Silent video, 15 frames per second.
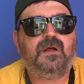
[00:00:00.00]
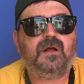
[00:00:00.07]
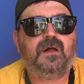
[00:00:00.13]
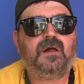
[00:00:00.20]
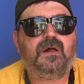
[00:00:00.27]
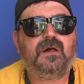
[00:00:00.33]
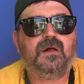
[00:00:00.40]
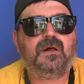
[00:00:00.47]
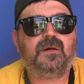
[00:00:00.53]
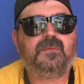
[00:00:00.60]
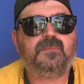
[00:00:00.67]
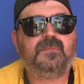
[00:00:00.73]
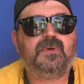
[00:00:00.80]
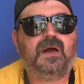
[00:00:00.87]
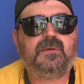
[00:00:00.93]

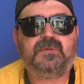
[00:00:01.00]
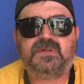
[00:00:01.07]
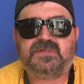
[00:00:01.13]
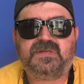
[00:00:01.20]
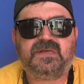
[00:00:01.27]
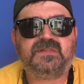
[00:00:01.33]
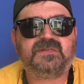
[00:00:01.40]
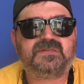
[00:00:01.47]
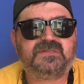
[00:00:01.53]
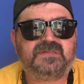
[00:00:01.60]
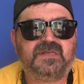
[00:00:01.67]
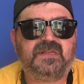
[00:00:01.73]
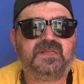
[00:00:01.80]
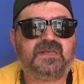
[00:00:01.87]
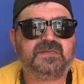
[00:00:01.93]
Um, I'm going to take the
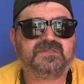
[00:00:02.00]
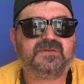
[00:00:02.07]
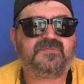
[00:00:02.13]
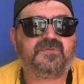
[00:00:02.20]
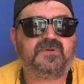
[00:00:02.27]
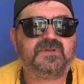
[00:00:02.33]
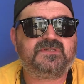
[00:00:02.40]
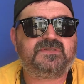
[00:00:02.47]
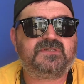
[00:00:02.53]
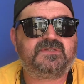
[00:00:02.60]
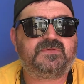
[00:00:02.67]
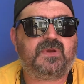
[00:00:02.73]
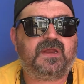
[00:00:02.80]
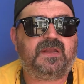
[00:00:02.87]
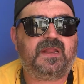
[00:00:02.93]
city as a for
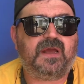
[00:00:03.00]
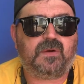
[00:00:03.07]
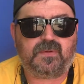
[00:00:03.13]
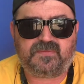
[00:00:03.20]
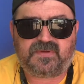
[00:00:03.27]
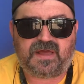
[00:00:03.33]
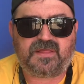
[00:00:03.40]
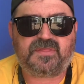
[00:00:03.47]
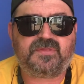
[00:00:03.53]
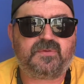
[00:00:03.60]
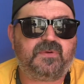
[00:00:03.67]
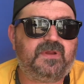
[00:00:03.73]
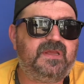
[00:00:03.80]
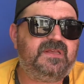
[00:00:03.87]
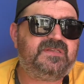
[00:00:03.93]
instance right now. We've got
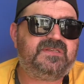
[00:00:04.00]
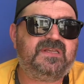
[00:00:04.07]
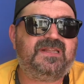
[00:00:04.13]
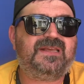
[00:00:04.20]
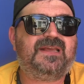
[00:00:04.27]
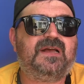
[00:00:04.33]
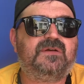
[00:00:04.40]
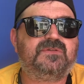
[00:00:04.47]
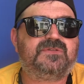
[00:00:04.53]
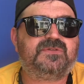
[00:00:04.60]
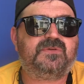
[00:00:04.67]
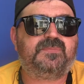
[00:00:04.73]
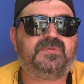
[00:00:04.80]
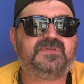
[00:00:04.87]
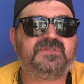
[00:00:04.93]
three city
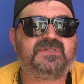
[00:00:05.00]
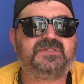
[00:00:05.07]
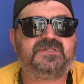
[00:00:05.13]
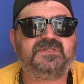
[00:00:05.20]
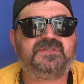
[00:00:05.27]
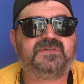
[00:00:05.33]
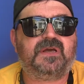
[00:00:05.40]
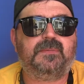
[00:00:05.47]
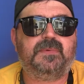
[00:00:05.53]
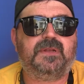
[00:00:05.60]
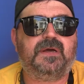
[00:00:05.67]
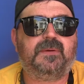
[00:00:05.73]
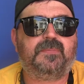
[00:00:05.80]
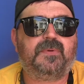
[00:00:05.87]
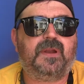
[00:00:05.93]
council positions coming
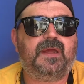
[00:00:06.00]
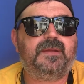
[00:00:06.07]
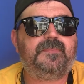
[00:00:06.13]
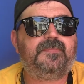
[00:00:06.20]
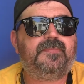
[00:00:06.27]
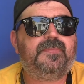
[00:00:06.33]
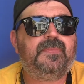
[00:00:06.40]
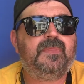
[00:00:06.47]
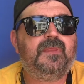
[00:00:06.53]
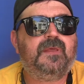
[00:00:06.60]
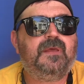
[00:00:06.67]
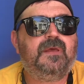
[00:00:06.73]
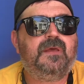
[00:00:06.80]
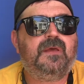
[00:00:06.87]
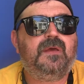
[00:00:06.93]
up, right?
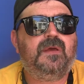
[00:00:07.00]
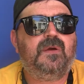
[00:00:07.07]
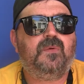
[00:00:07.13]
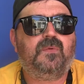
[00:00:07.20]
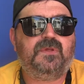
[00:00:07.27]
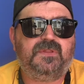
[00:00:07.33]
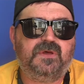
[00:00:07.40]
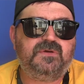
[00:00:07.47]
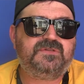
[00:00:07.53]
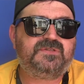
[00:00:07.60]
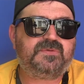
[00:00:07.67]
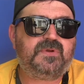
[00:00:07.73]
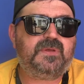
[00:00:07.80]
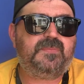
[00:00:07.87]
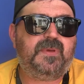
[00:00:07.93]
When those
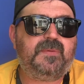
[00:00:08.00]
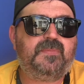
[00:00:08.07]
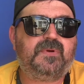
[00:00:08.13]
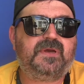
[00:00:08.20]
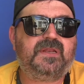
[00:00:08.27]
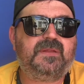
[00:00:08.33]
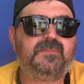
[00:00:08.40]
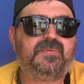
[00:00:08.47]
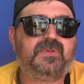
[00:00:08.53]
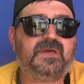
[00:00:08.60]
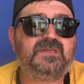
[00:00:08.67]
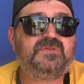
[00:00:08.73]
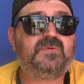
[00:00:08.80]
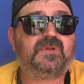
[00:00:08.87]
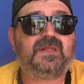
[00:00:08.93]
three people get in
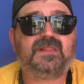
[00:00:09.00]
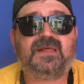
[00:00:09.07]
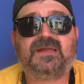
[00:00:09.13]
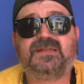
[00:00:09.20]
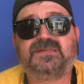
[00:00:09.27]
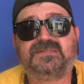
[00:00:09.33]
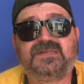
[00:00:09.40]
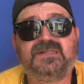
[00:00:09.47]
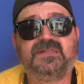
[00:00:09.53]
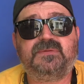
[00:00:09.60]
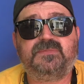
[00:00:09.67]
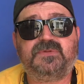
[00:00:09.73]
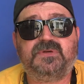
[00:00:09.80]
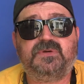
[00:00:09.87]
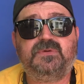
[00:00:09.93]
place, what I'd like to see
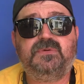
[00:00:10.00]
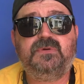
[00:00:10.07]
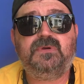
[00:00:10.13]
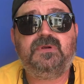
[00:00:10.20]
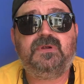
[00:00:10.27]
them do